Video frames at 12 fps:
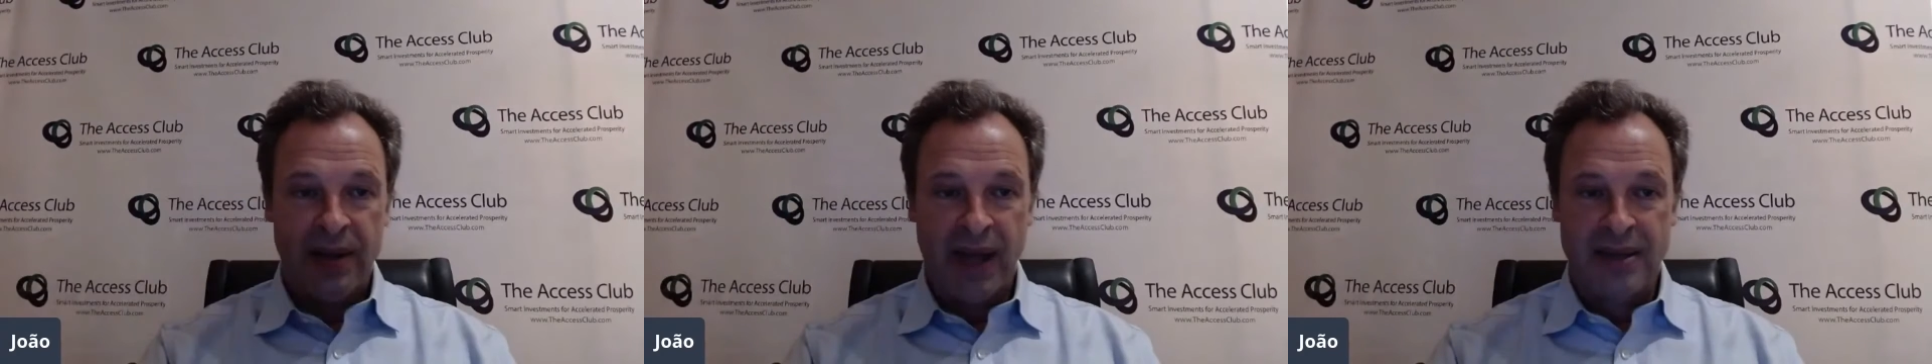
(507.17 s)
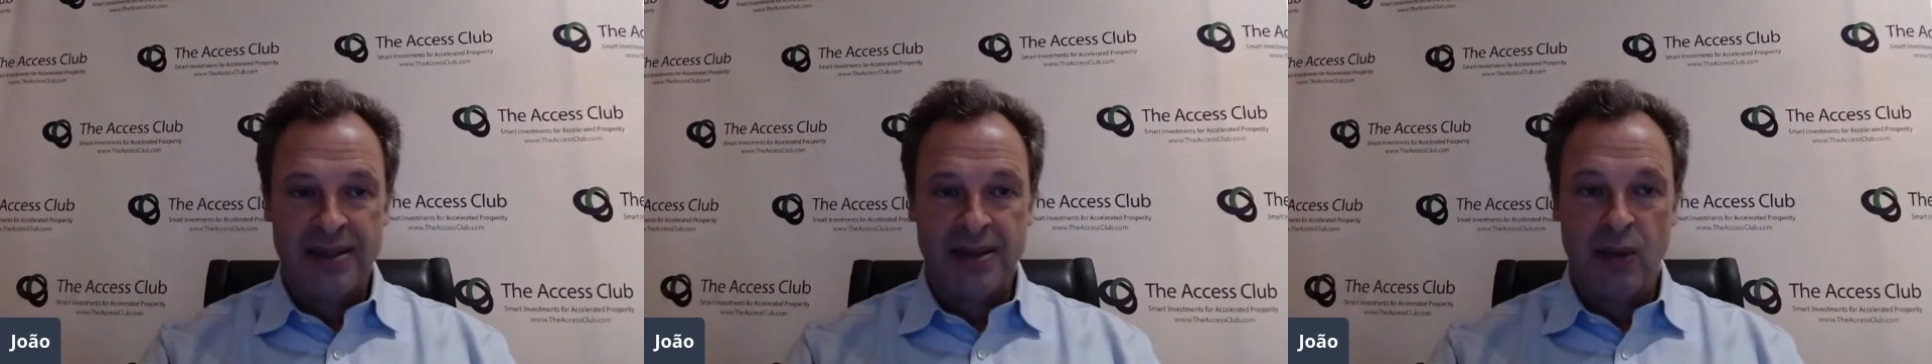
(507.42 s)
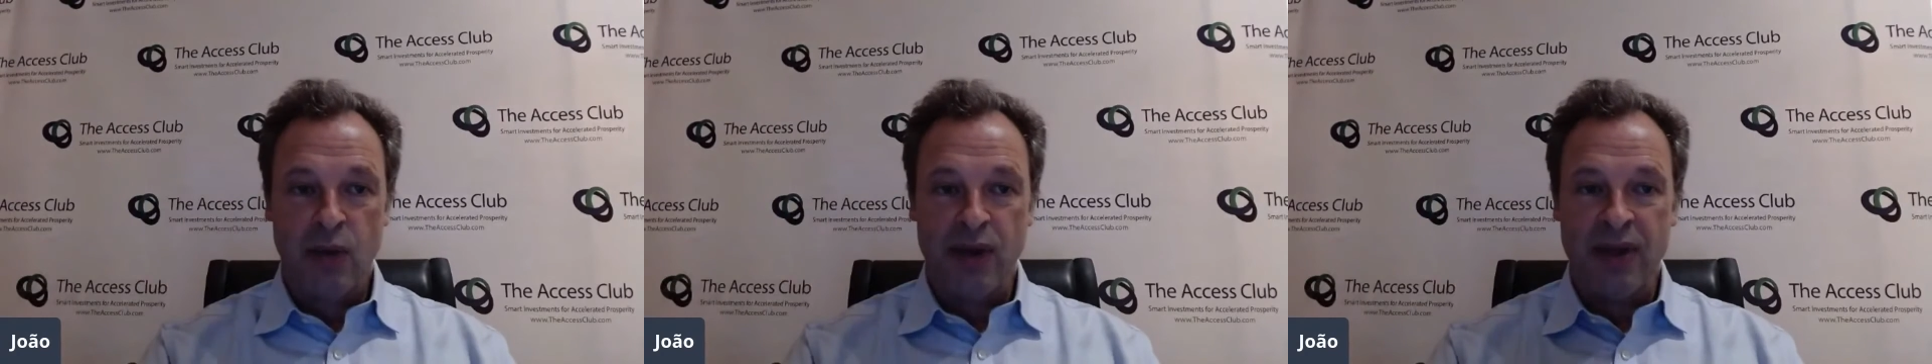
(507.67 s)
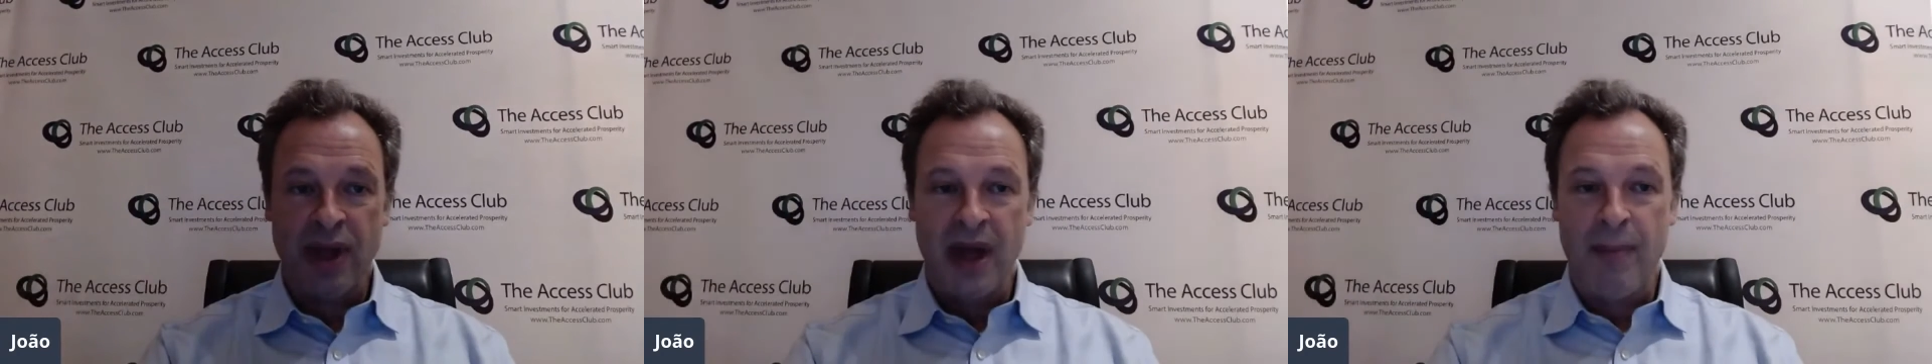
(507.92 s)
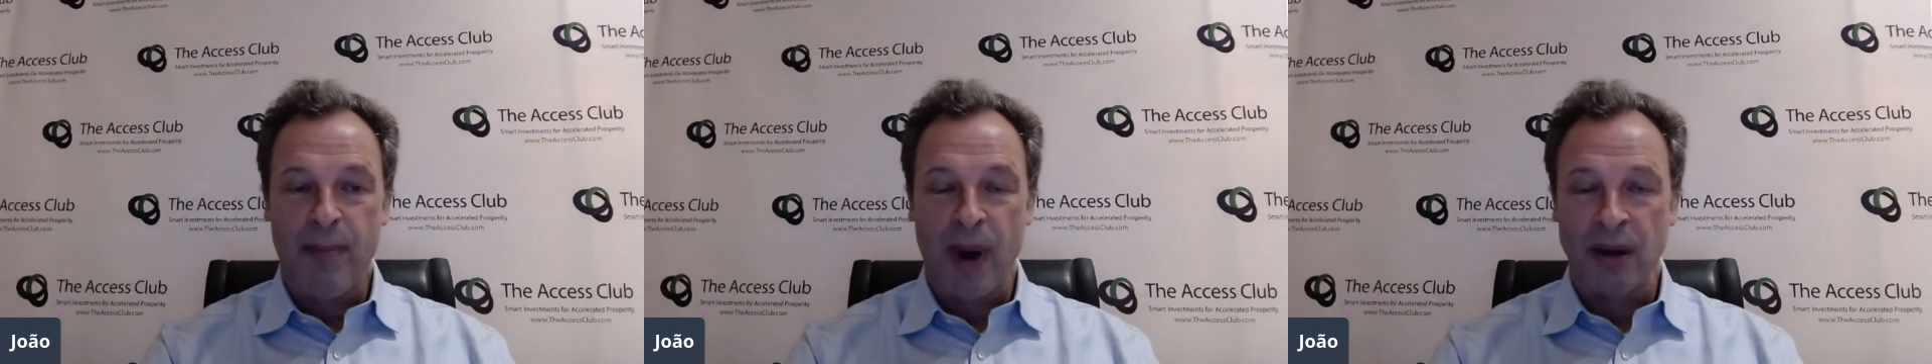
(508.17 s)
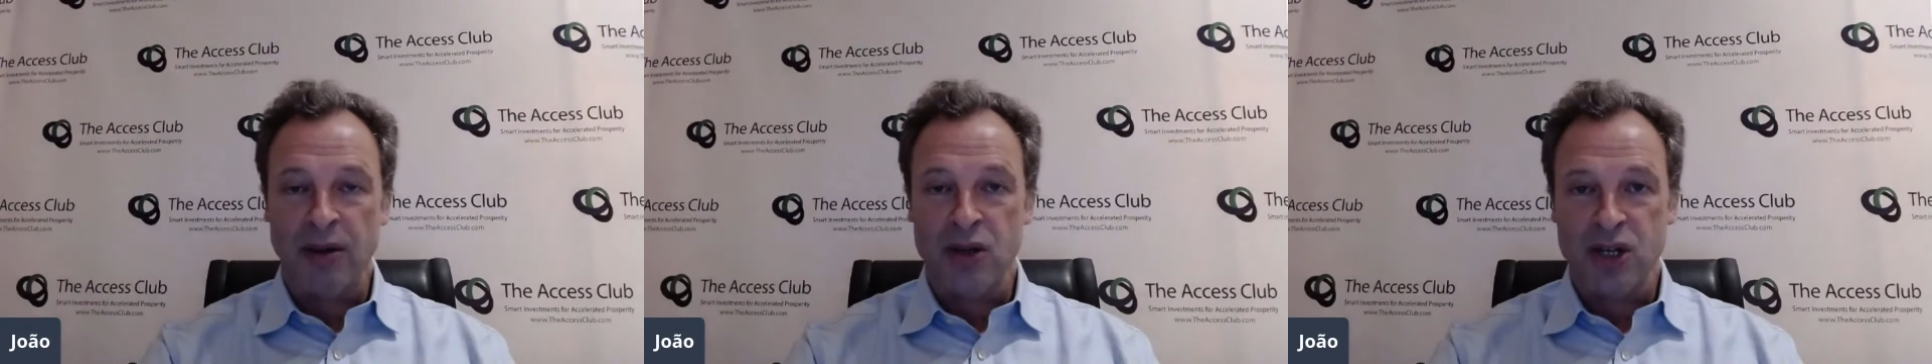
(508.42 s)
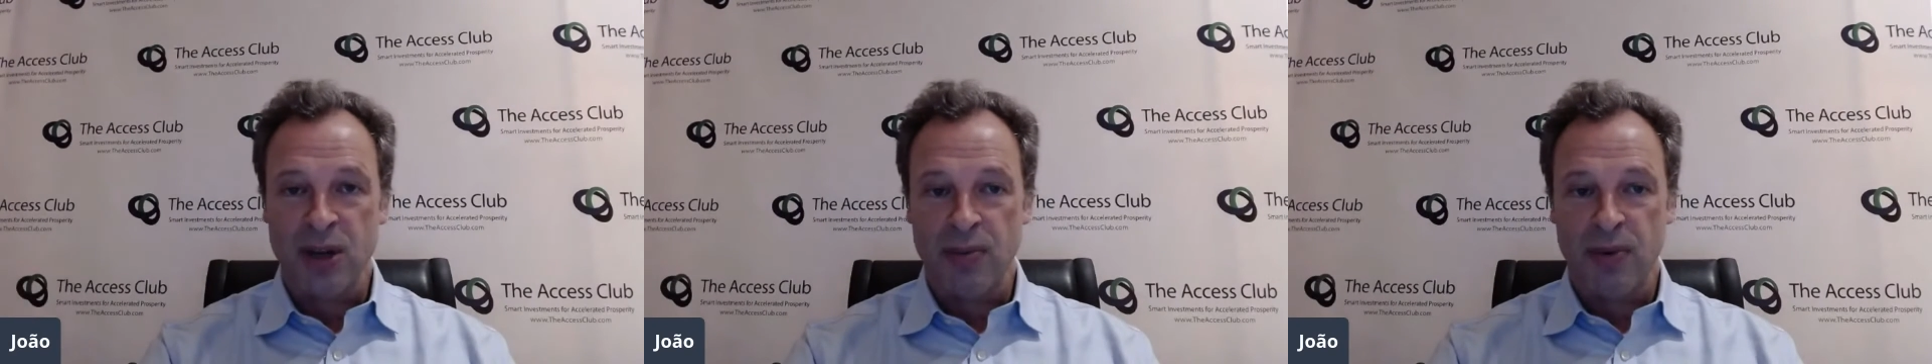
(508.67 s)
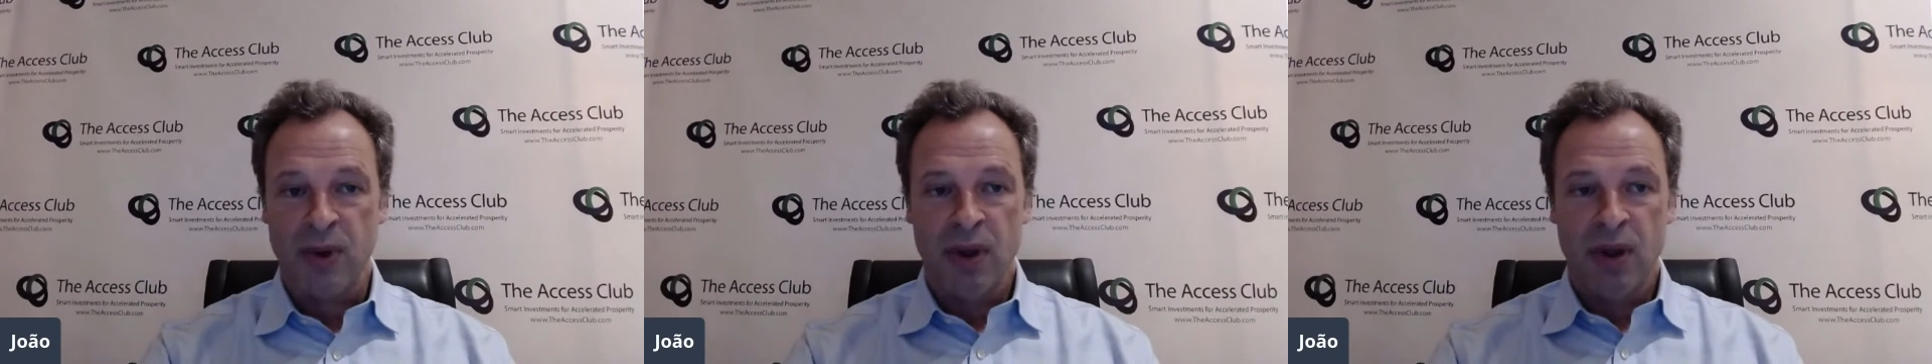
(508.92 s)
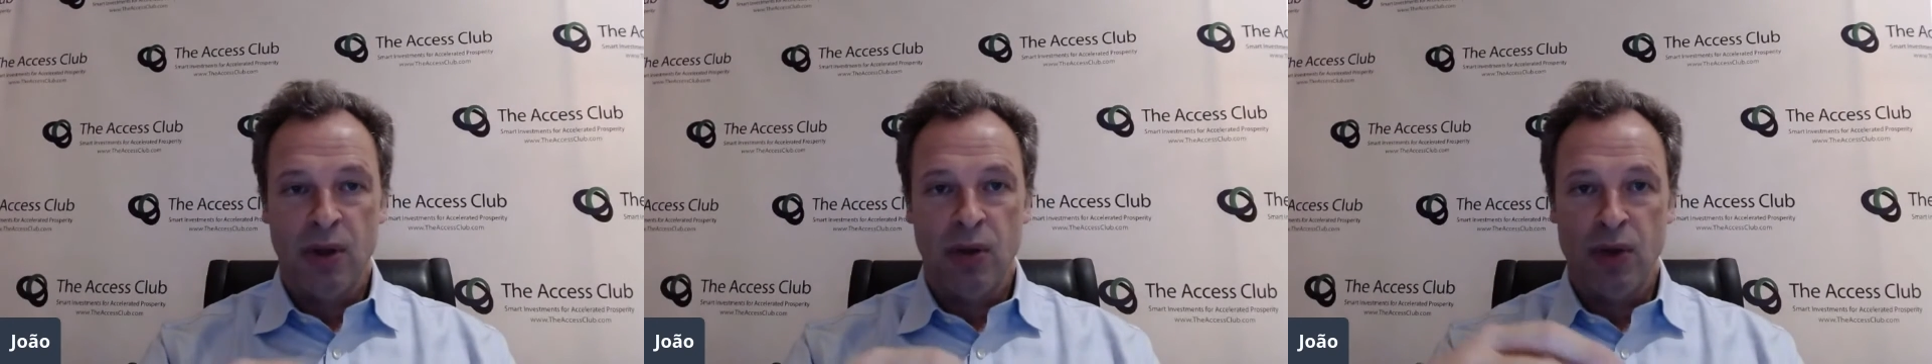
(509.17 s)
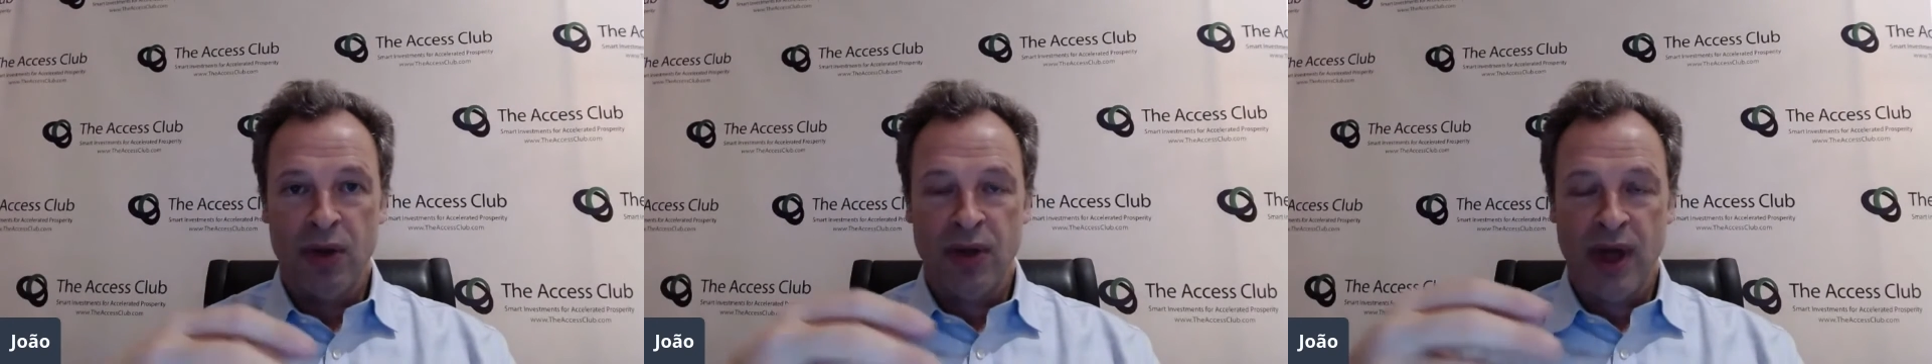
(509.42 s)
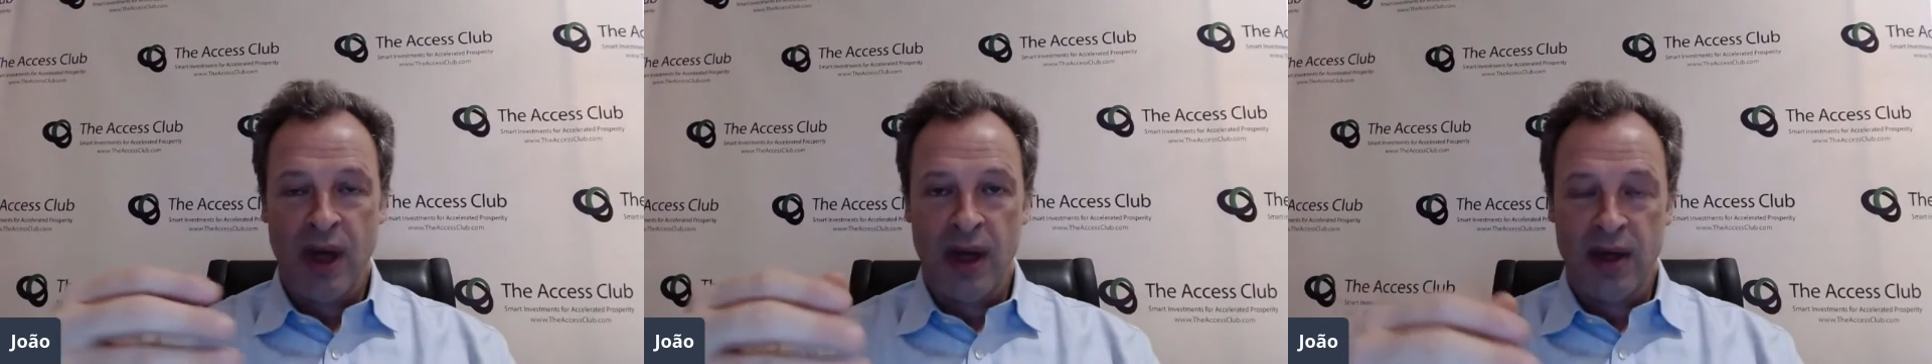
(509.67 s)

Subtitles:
That's with a partnership with,